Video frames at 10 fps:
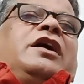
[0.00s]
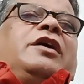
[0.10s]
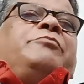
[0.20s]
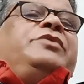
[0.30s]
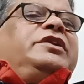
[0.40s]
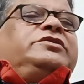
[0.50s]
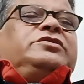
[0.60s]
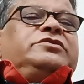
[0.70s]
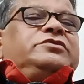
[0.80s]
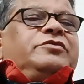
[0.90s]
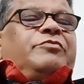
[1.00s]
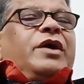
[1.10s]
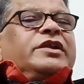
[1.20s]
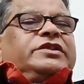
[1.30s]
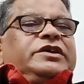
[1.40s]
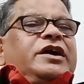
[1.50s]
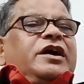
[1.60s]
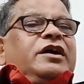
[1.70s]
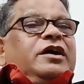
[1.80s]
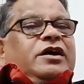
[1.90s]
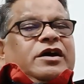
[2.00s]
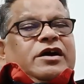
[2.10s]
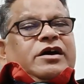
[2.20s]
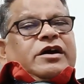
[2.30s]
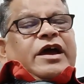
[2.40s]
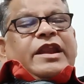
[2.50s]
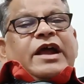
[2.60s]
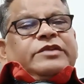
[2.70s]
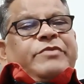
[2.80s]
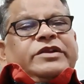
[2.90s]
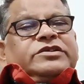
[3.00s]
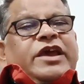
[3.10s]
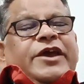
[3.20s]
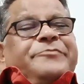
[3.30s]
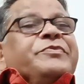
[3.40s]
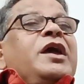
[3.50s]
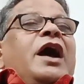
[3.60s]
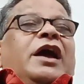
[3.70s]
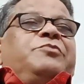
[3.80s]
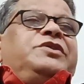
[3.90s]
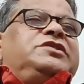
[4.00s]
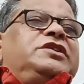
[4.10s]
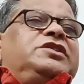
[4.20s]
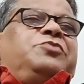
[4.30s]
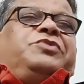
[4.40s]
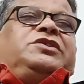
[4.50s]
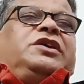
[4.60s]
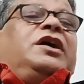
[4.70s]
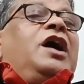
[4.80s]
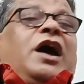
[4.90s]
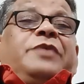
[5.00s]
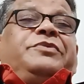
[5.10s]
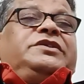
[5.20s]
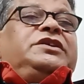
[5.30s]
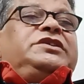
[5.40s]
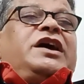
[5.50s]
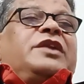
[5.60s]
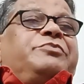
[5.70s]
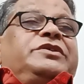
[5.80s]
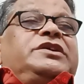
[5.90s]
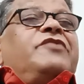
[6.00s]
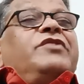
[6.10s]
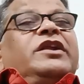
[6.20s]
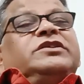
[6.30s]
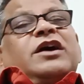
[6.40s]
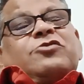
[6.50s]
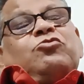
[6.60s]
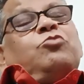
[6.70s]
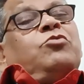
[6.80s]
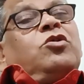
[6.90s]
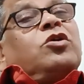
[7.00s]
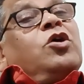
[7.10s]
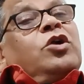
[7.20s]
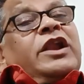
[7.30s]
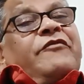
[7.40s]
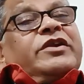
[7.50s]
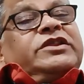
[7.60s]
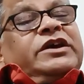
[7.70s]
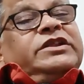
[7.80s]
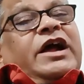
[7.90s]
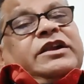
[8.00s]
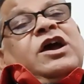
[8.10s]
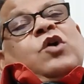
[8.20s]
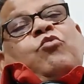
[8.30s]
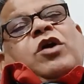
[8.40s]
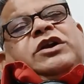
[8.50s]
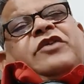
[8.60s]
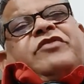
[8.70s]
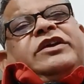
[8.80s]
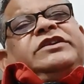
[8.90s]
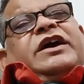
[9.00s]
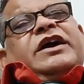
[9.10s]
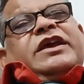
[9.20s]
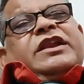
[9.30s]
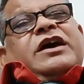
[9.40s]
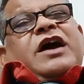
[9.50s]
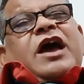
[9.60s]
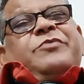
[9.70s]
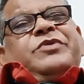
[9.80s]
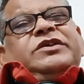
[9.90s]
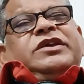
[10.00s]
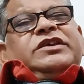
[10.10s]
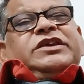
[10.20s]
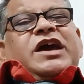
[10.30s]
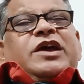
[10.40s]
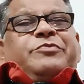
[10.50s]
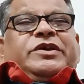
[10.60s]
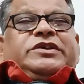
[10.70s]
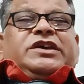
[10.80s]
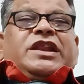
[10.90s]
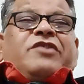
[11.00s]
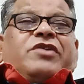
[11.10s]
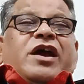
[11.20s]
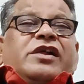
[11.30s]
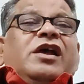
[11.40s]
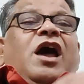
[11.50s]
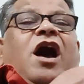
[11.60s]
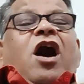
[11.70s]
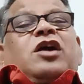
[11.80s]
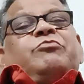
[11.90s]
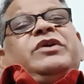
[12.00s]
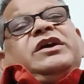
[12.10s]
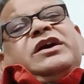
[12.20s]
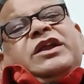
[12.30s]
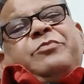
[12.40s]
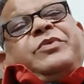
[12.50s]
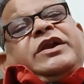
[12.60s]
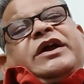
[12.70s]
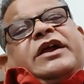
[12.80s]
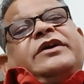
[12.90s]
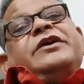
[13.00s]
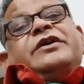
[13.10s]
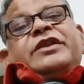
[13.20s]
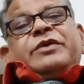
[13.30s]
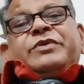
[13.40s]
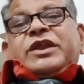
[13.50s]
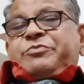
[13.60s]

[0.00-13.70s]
bills, Bharatiya enactments came, IPC, CPC, IPC, CRPC evidence are no more. Never think that whatever is there in IPC, CRPC in evidence are being repeated in the